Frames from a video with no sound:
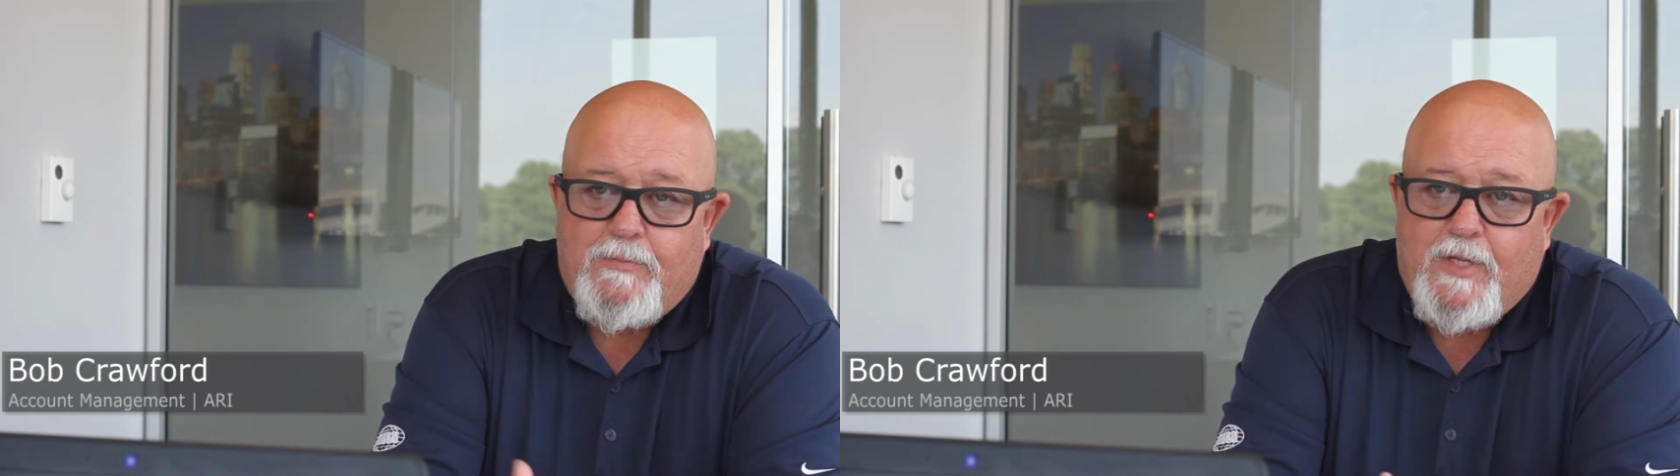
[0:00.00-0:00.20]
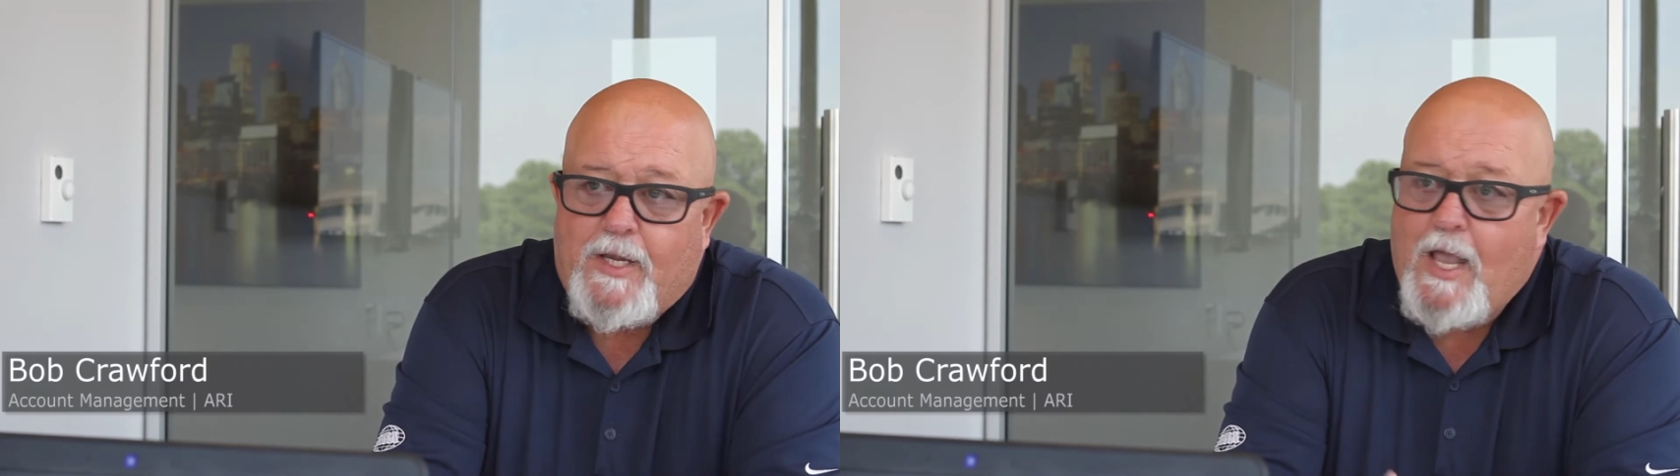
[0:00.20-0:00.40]

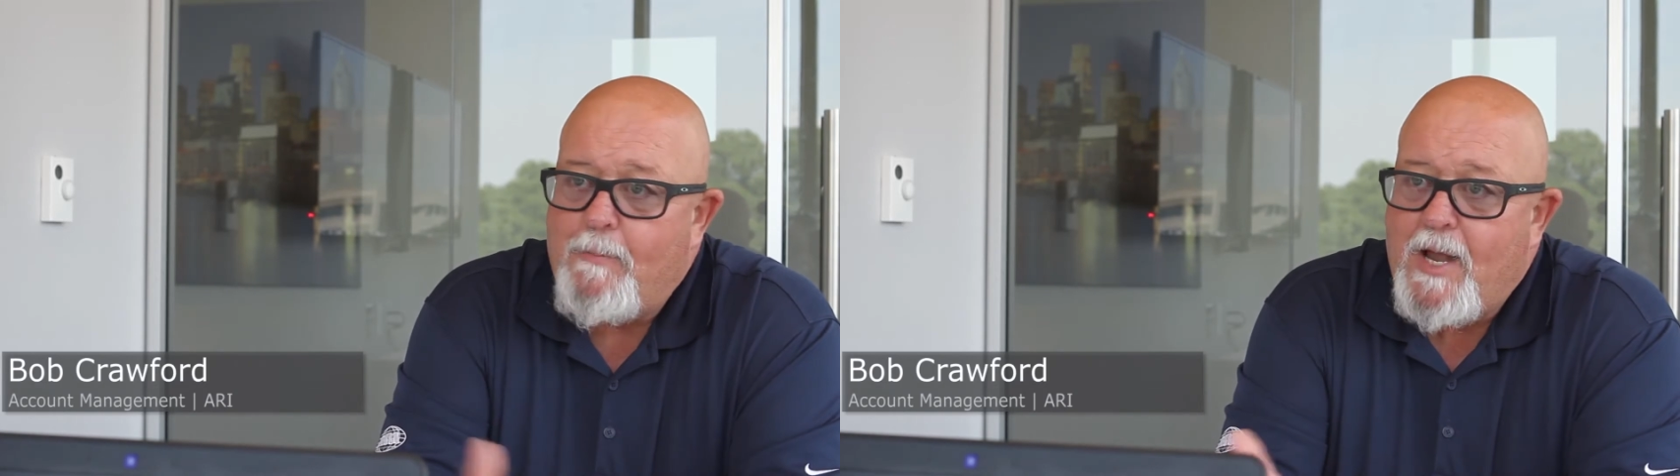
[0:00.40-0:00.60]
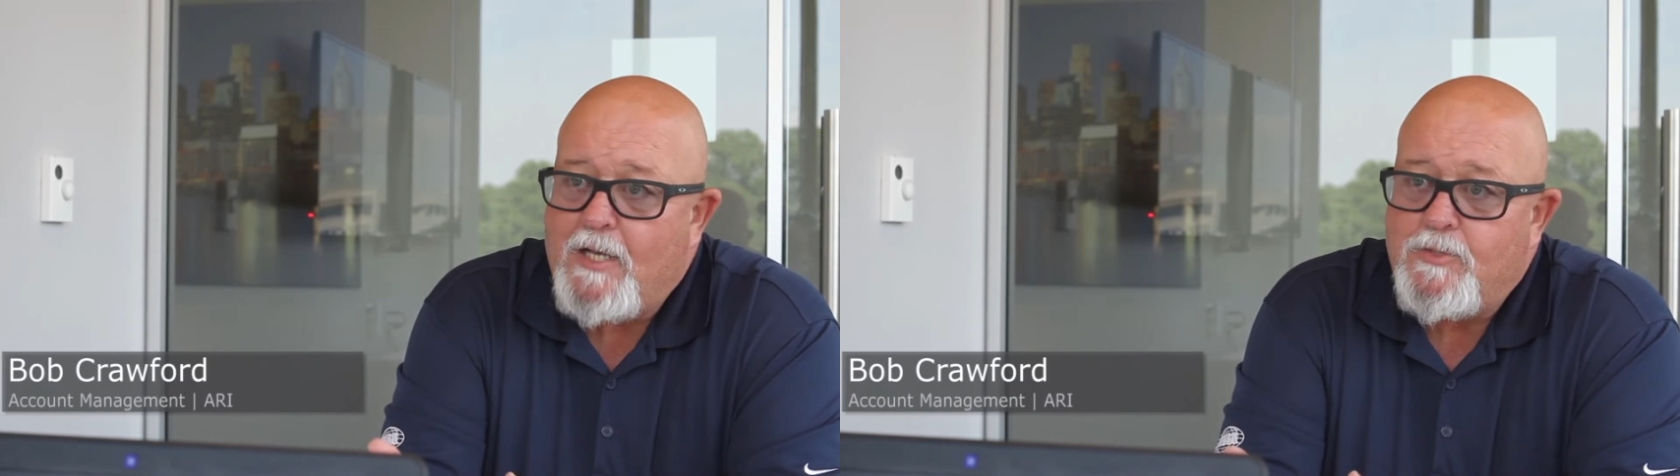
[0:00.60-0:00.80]

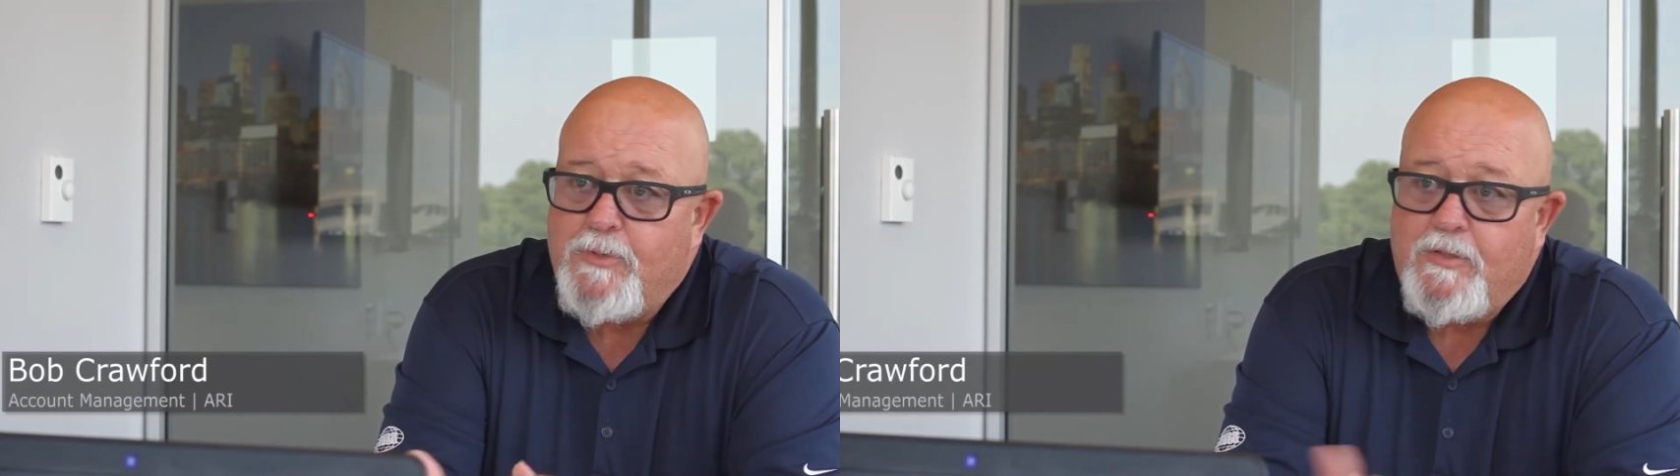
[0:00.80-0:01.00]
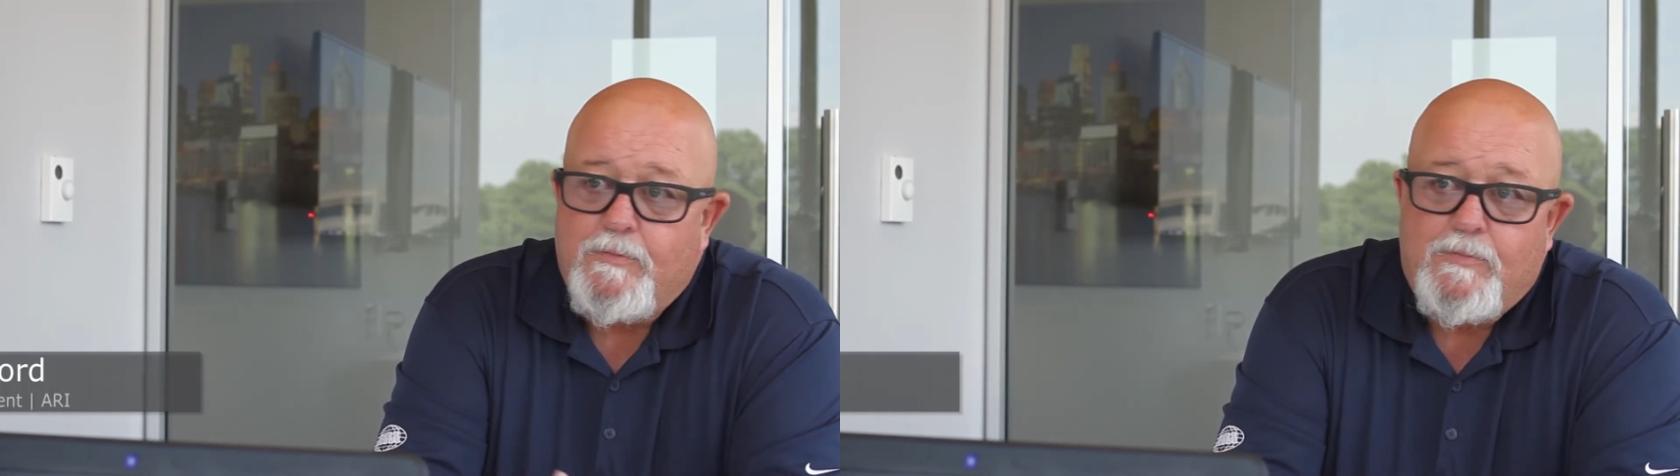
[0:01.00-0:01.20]
account
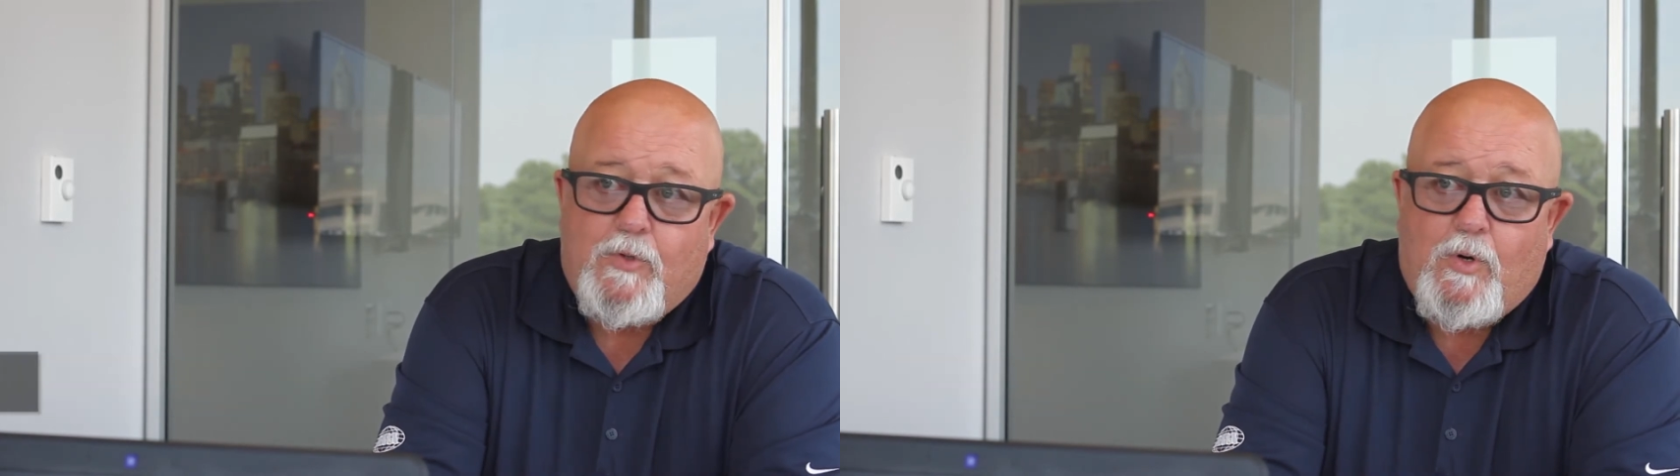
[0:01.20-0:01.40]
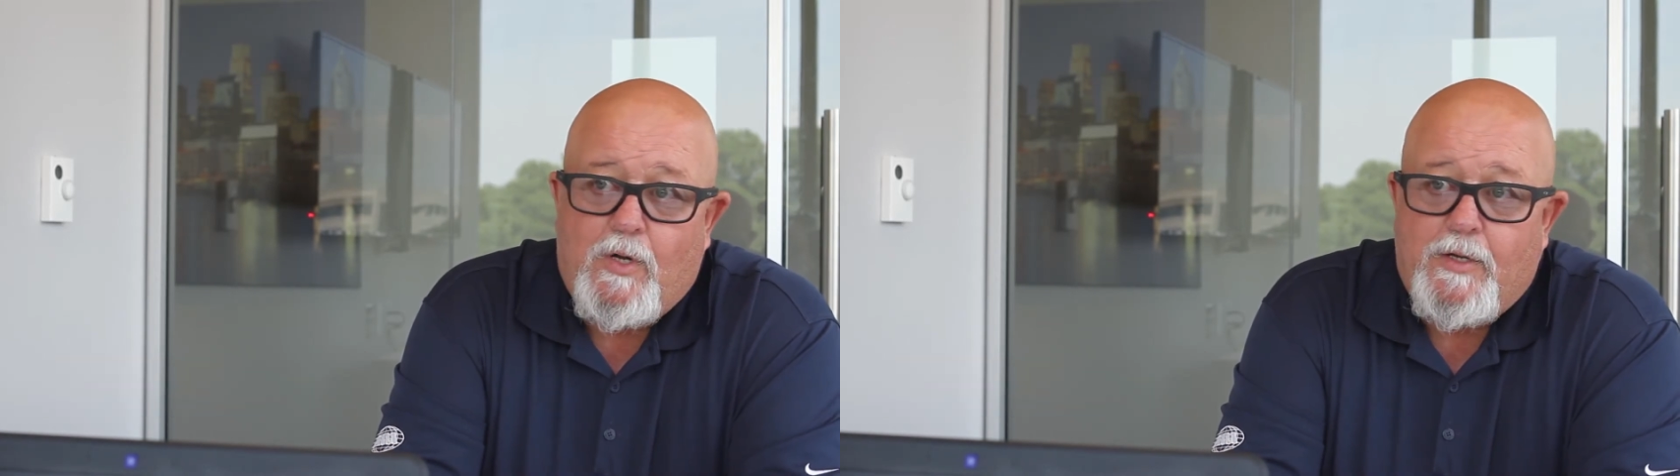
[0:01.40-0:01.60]
management
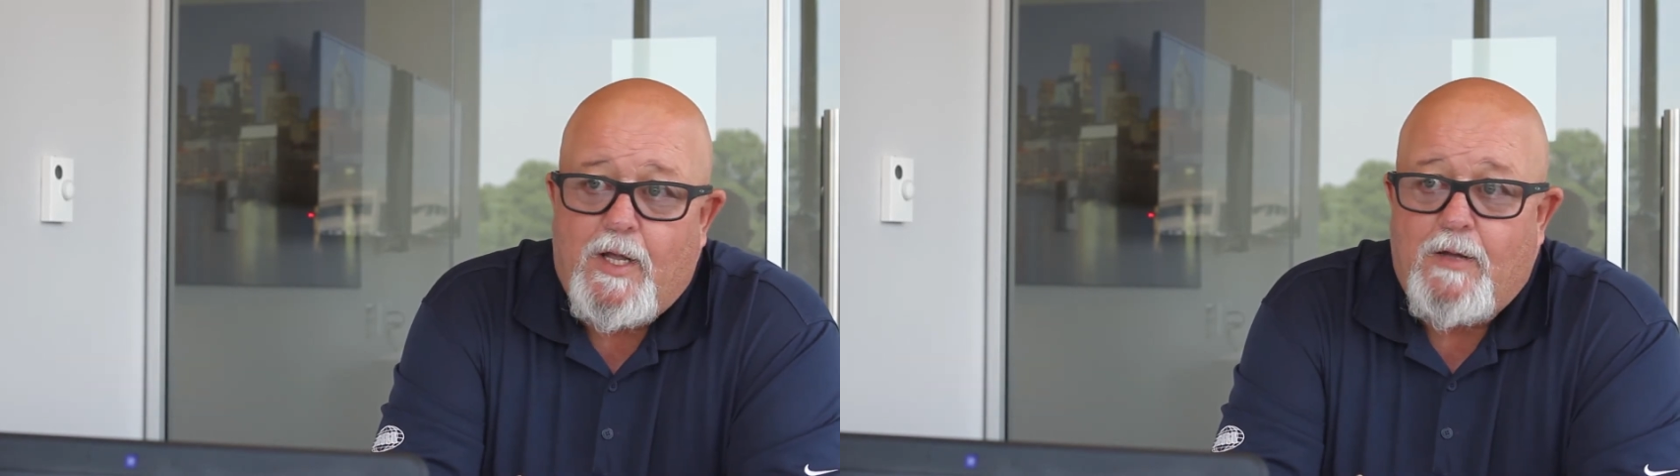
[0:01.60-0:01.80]
on